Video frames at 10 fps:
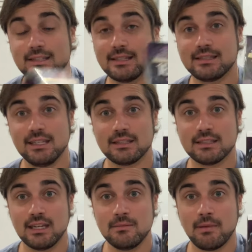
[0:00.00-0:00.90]
is
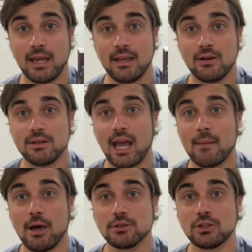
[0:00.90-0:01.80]
16 pound.
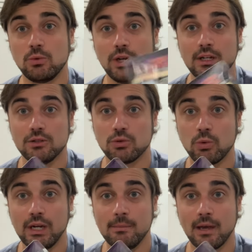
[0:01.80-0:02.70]
I'm also running
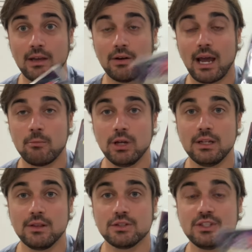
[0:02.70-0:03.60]
20 pound. I'm
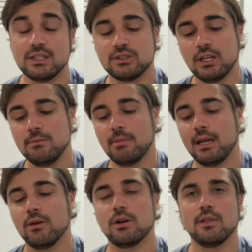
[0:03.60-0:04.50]
running the 16
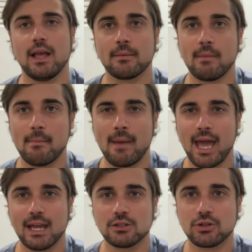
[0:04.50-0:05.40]
pound on like my
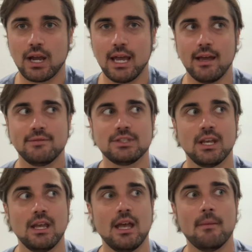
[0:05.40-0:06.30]
mag drafts,
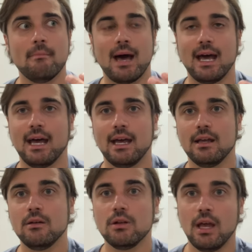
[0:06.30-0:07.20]
my
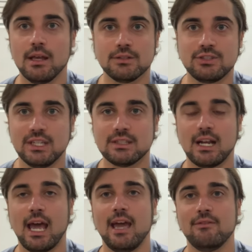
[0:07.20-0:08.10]

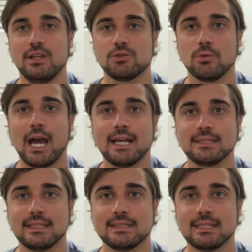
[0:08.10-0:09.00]
6.5 inch
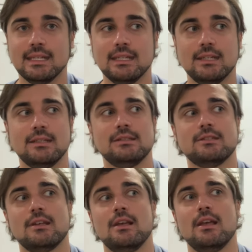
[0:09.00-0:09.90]
Rising Suns,
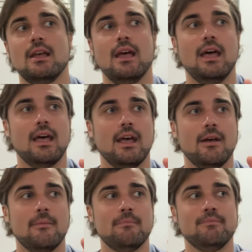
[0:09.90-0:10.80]

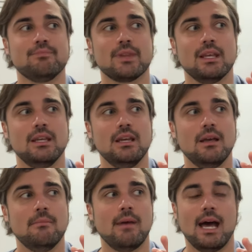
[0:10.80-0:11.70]

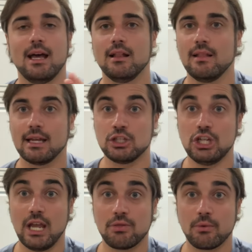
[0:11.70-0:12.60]
my like
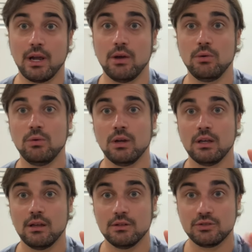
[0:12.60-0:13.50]
Jethro
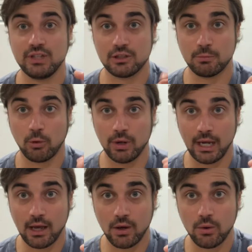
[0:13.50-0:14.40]

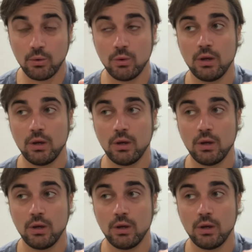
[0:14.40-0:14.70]
6.0,